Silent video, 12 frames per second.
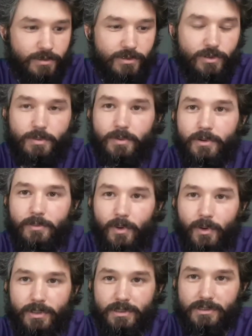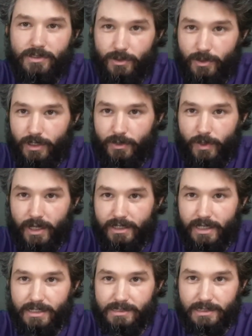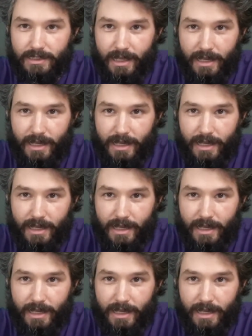super important so you can weigh things at the